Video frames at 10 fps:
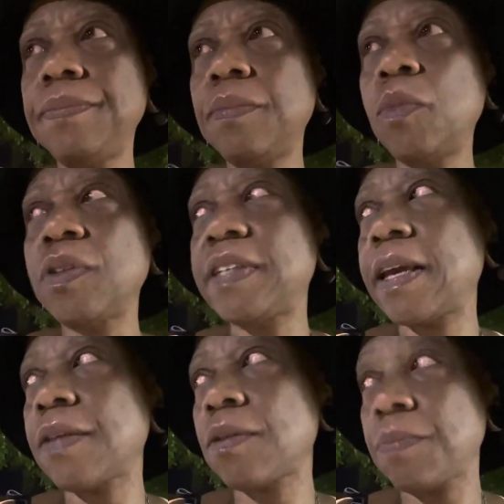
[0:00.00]
more
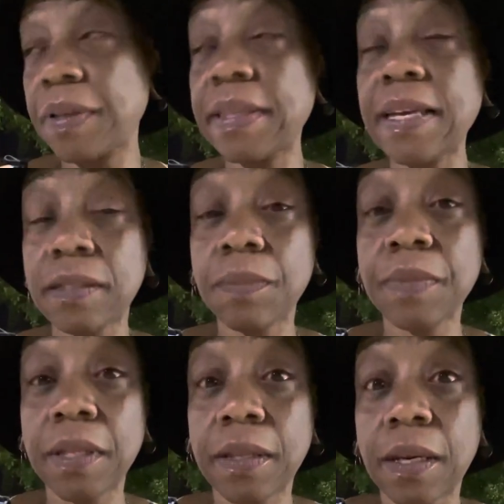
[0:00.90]
together, but that's
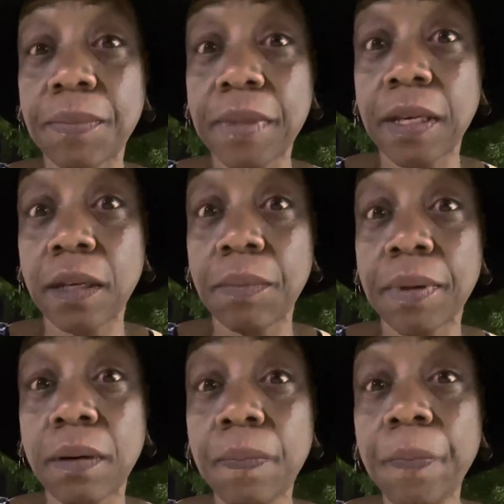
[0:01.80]
something that I'm thinking
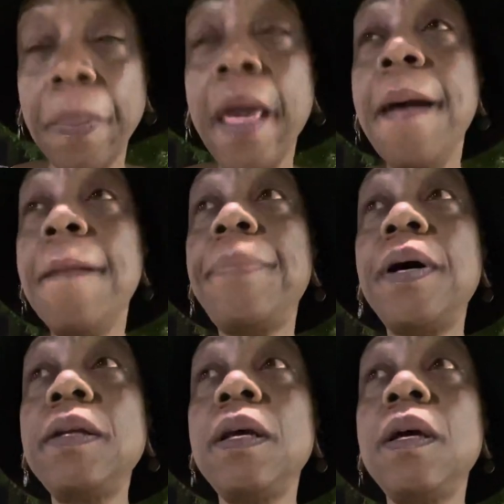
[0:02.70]
about.
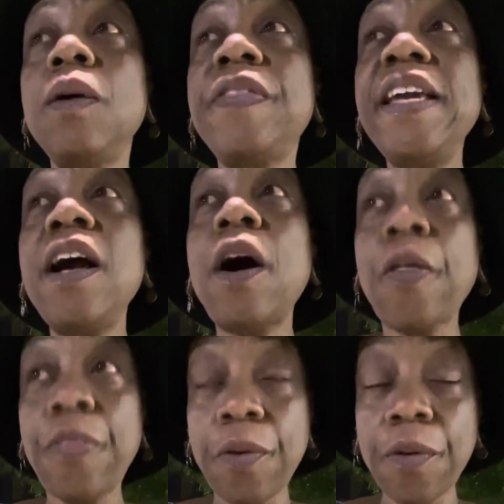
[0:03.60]
But the
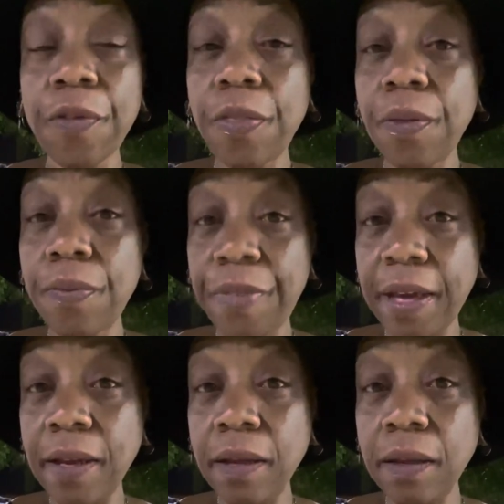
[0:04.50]
other
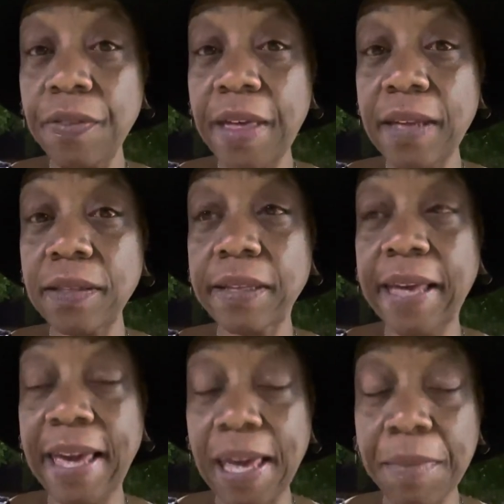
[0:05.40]
thing that
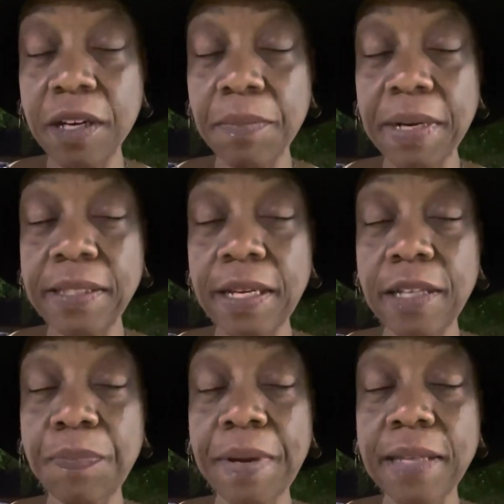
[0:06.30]
came out of my
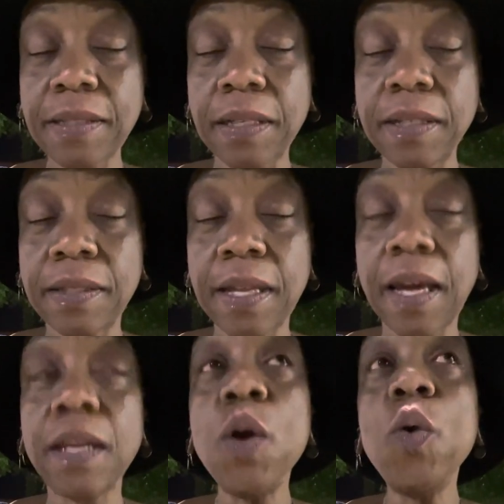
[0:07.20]
dad's passing is
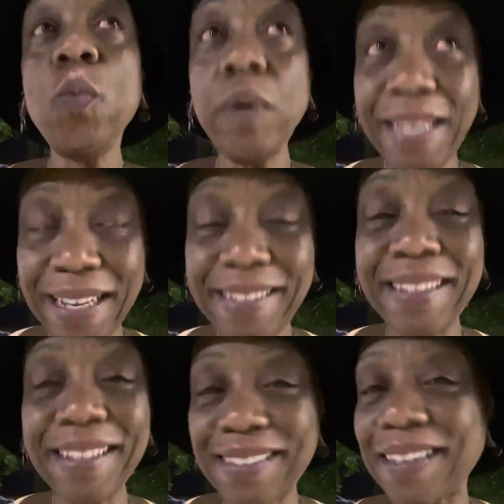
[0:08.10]
that we need to
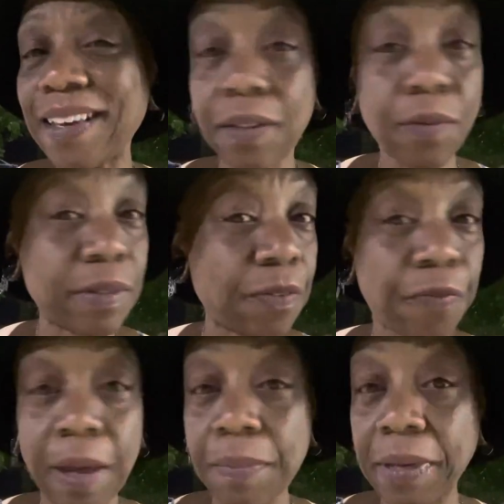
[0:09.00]
get together as a
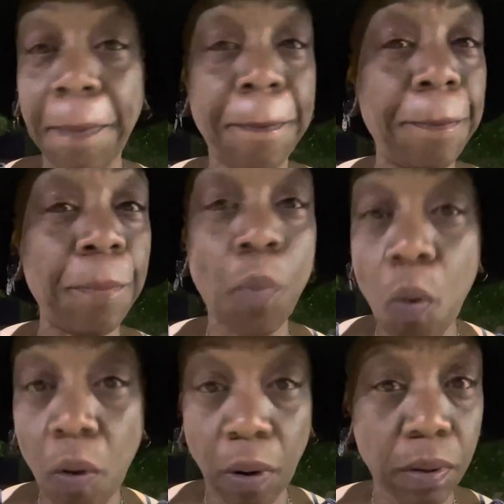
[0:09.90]
family
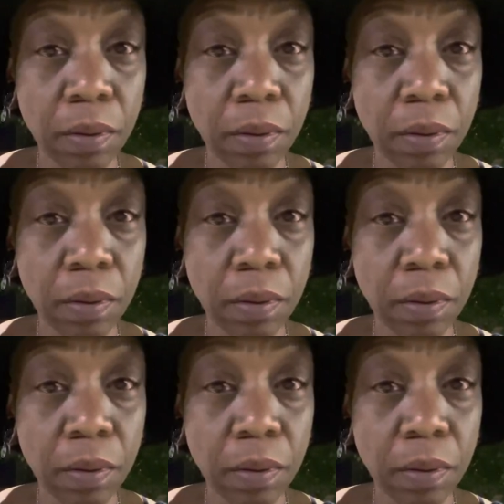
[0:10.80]
more.